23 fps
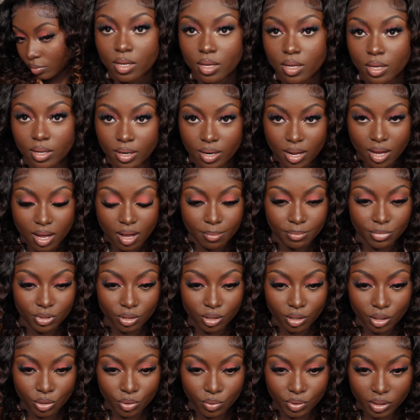And now I'm just
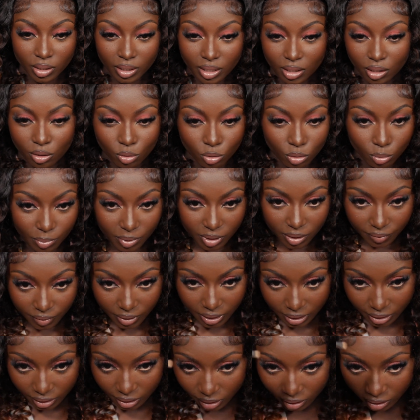gonna use like a little bit of
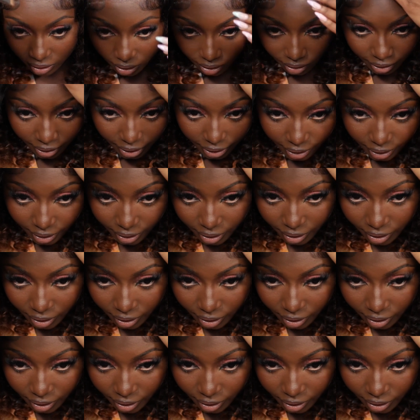concealer